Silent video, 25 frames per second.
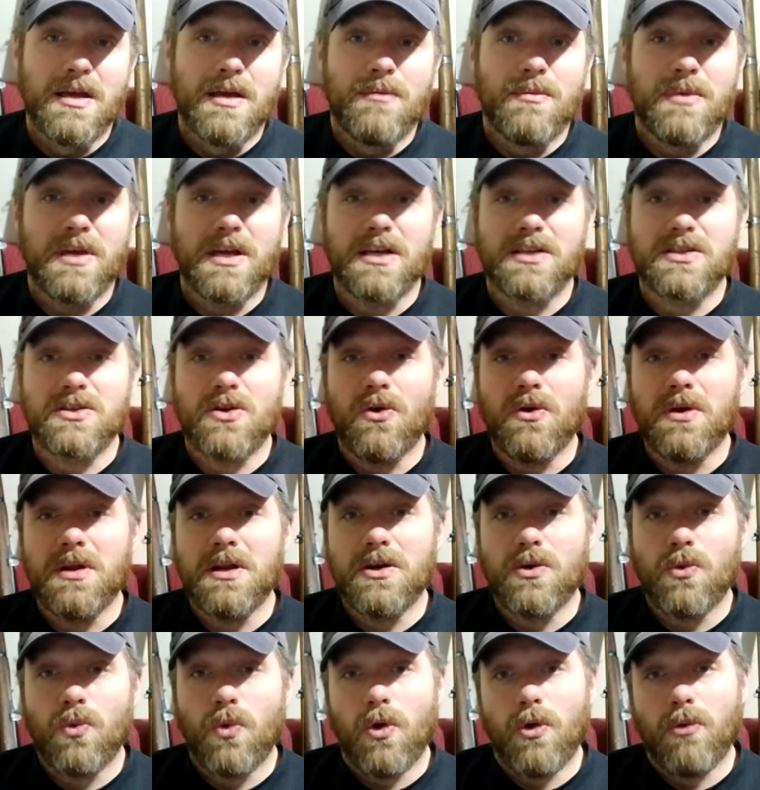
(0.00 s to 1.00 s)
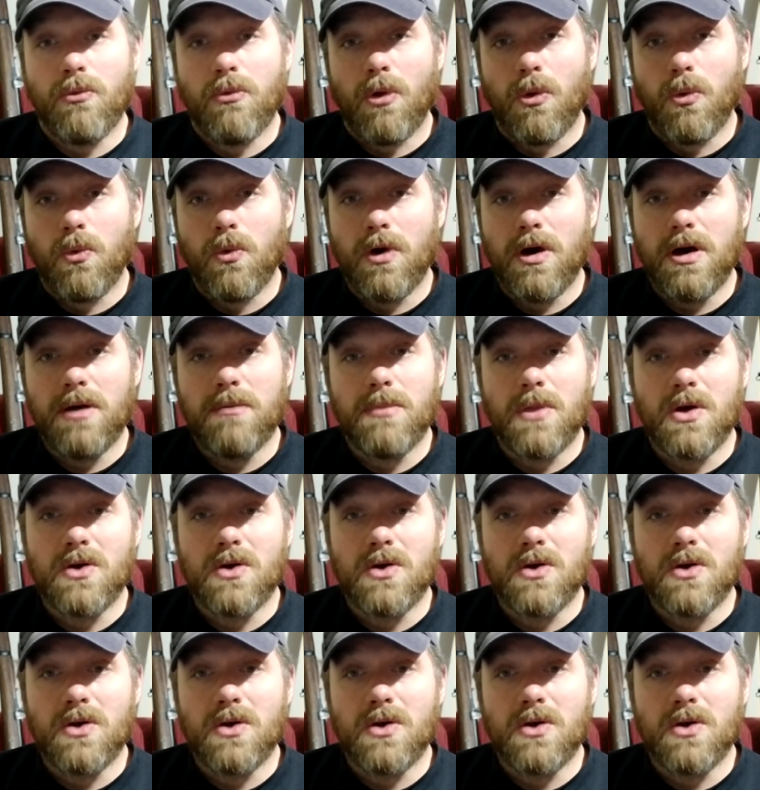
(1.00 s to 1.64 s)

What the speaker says: Because going into World War One,